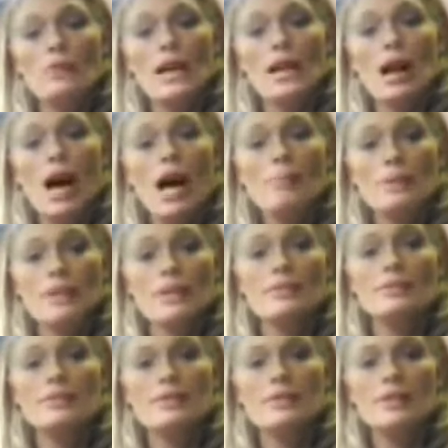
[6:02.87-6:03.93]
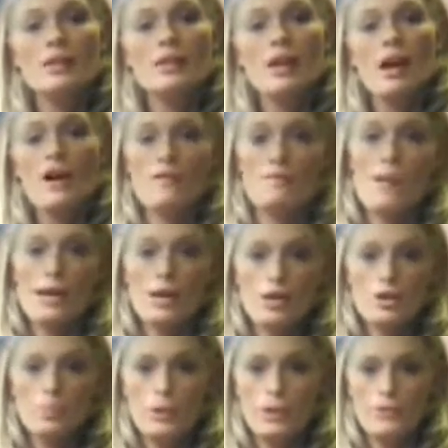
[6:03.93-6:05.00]
or make copies of my
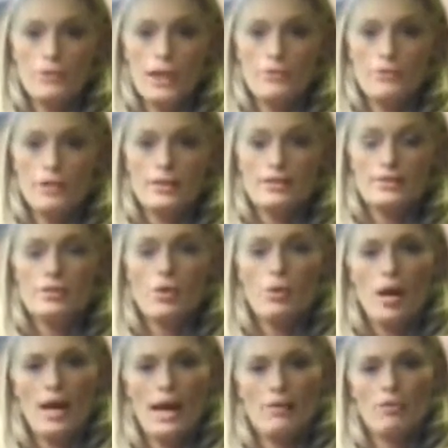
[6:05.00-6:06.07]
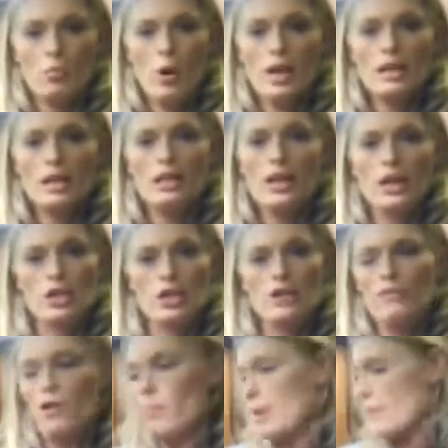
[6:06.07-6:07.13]
cookbook favorites. So I have one collection
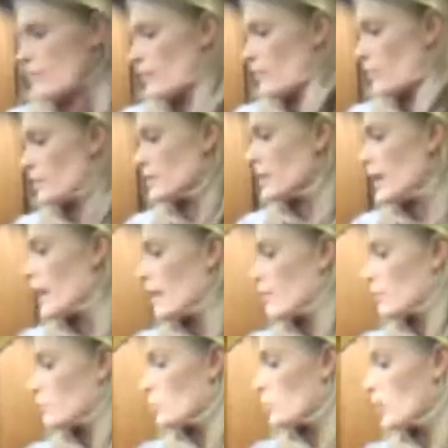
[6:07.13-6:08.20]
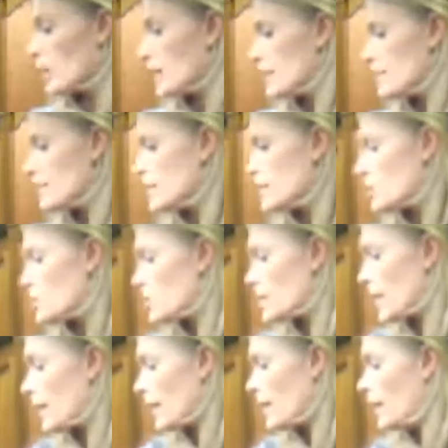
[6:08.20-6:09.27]
of all my favorites that's really easy to just
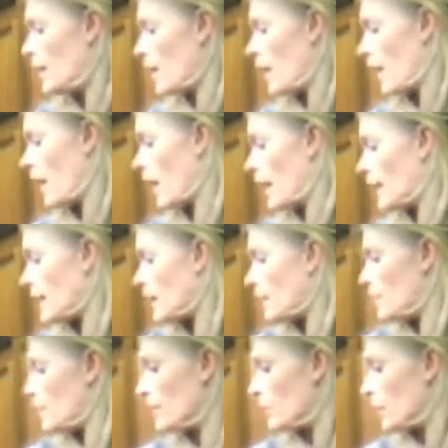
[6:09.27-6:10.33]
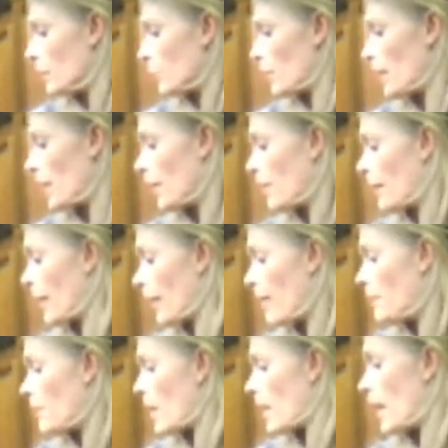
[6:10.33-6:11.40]
kind of keep in one
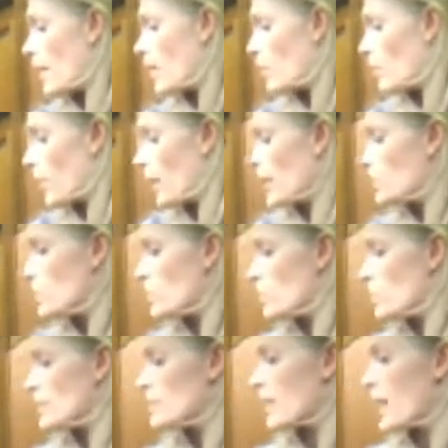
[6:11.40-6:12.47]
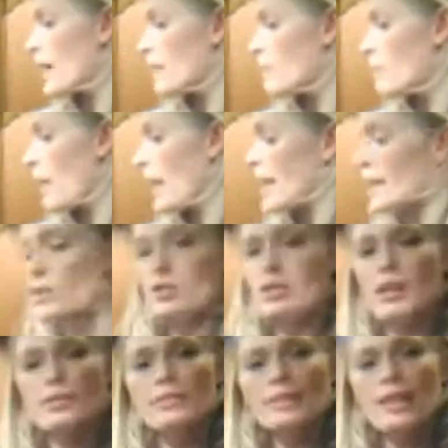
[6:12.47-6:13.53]
area. And then what I do is I buy just
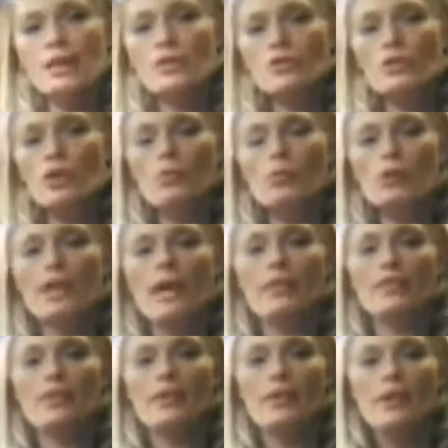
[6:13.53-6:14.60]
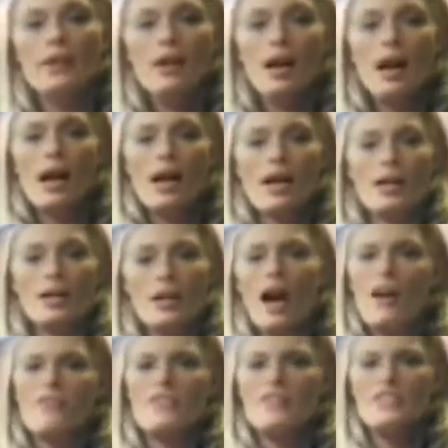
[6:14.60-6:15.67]
a standard notebook at the
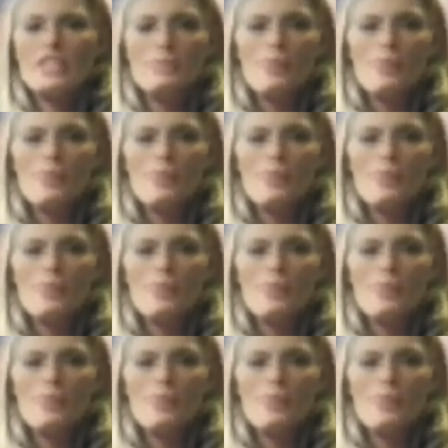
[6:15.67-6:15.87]
Office